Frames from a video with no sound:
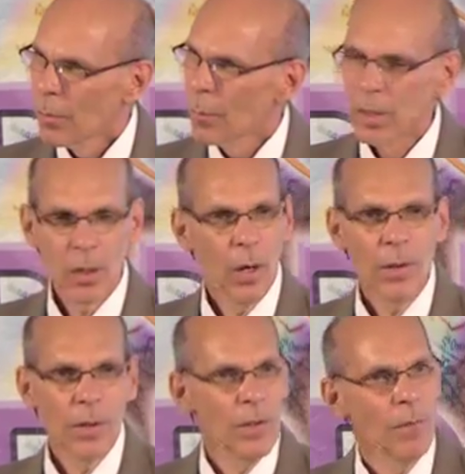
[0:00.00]

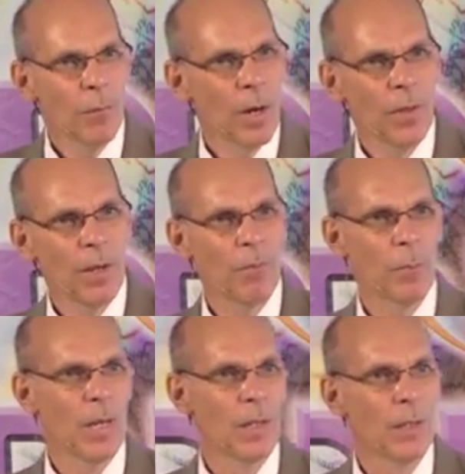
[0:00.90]
regardless of where
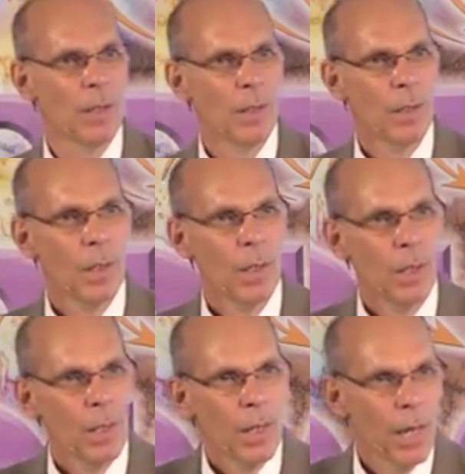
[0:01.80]
they've been
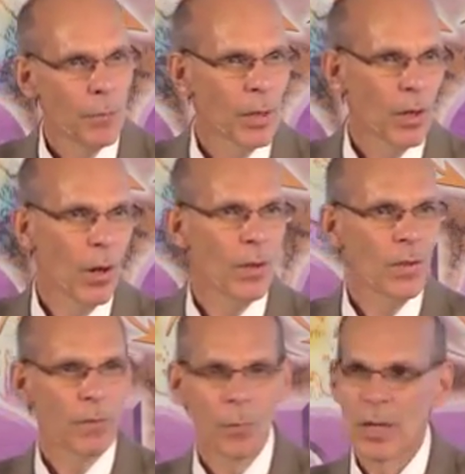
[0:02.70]
and
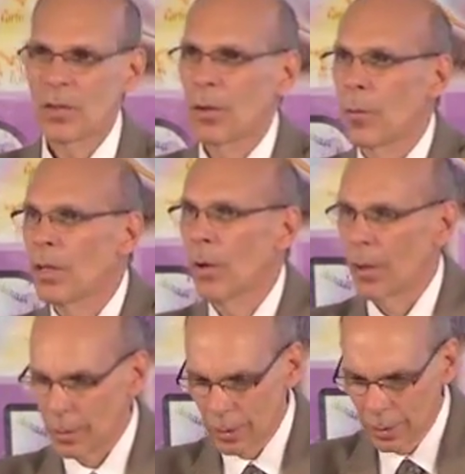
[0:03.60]
regardless of what is going
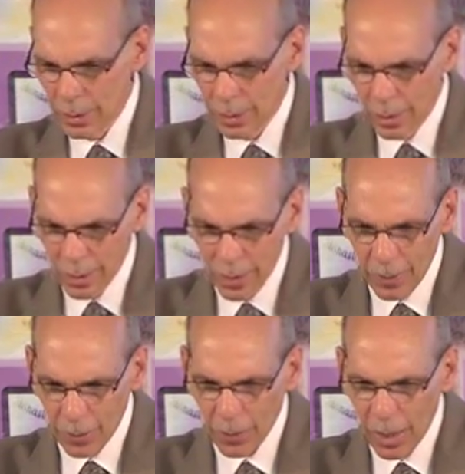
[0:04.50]
on
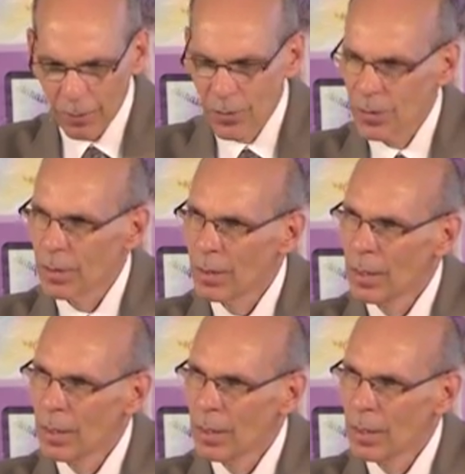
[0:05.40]
in their lives.